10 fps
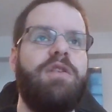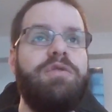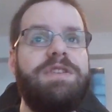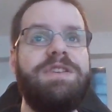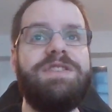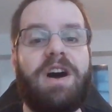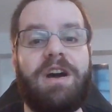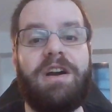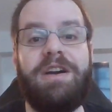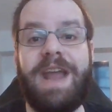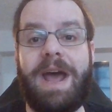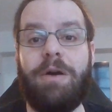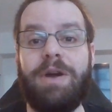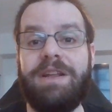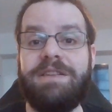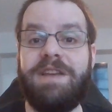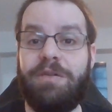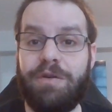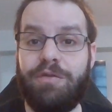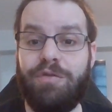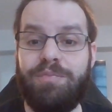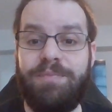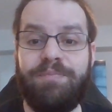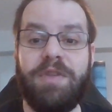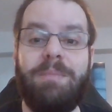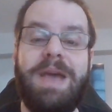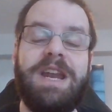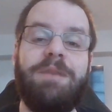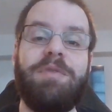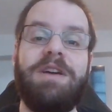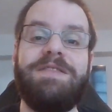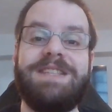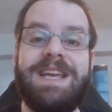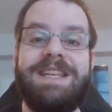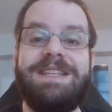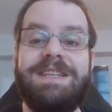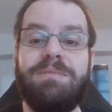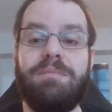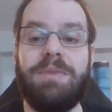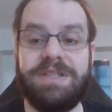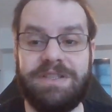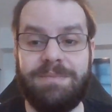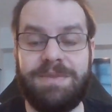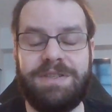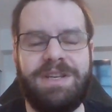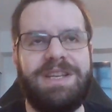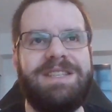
The Houthis are now a terror group made up of Zaidi Muslims.